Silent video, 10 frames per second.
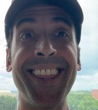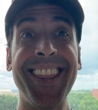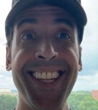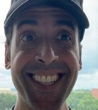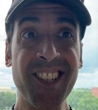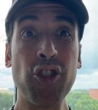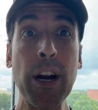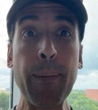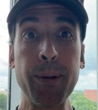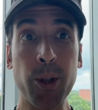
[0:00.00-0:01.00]
This is your
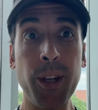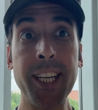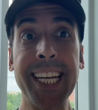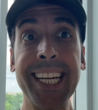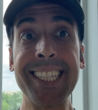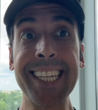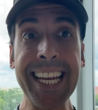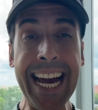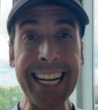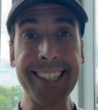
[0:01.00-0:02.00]
opportunity to get
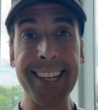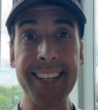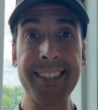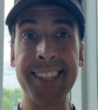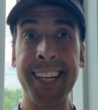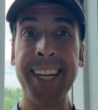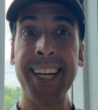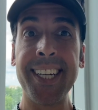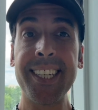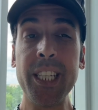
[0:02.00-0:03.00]
access
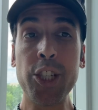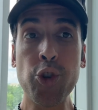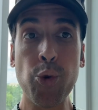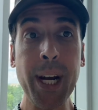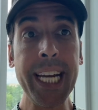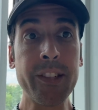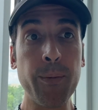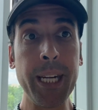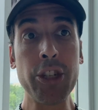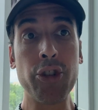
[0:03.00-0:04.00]
to these
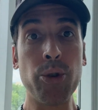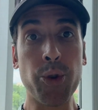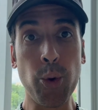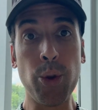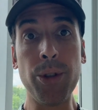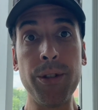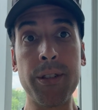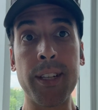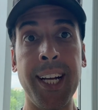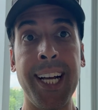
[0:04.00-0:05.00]
transformational
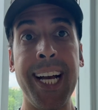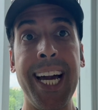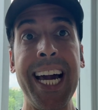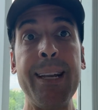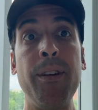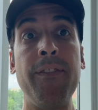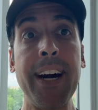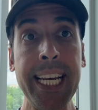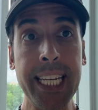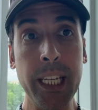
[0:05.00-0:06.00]
tools, and I'm
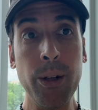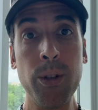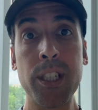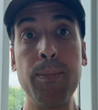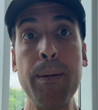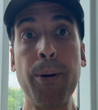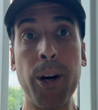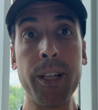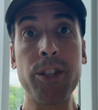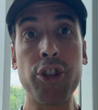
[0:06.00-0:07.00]
inviting you to be
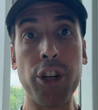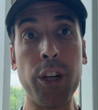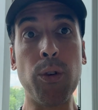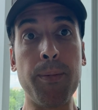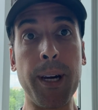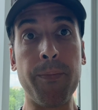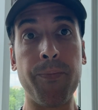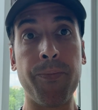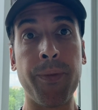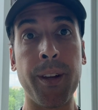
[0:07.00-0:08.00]
part of this journey with me.
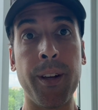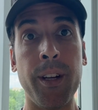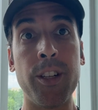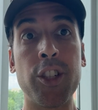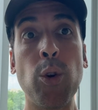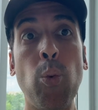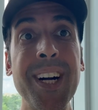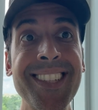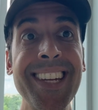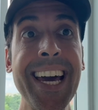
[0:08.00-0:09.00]
So
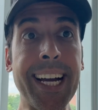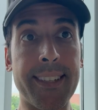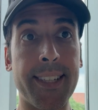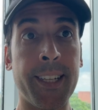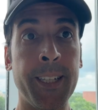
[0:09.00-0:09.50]
what's next?